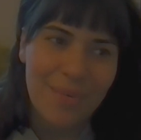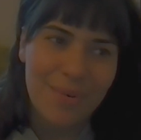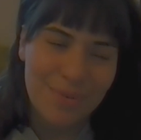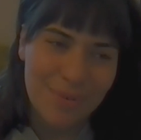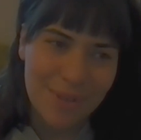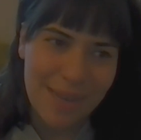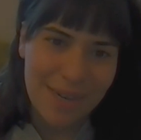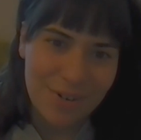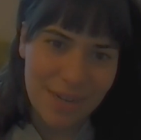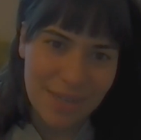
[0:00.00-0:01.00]
What's also
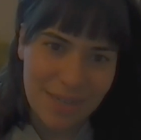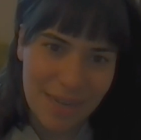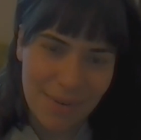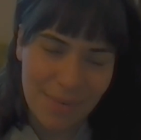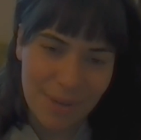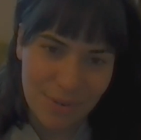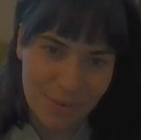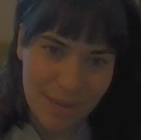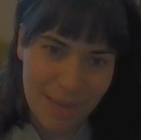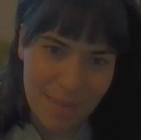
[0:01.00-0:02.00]
interesting when
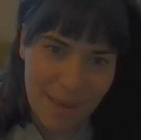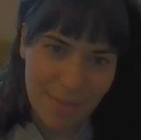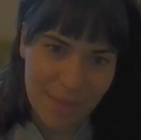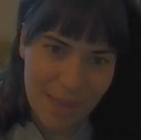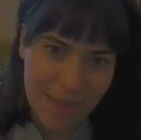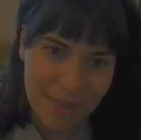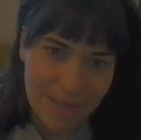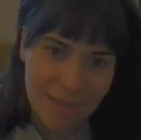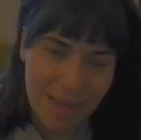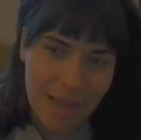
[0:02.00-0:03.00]
talking about this
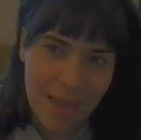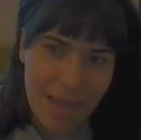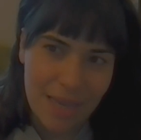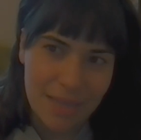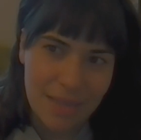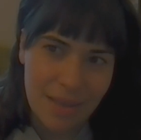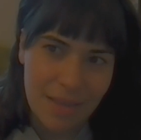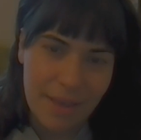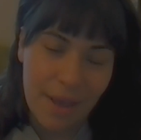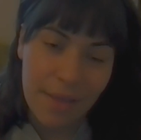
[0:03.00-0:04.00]
is that the